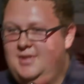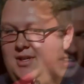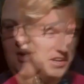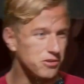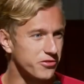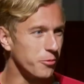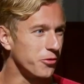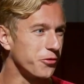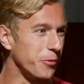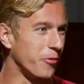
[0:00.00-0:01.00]
Thank you so
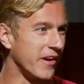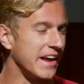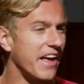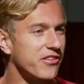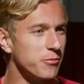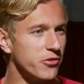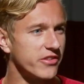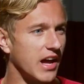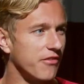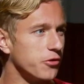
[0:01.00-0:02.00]
much for praying. SMU
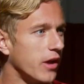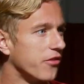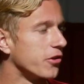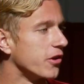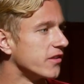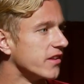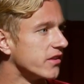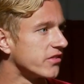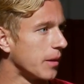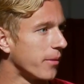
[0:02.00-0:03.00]
staff, you guys are good
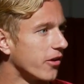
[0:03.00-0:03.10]
to step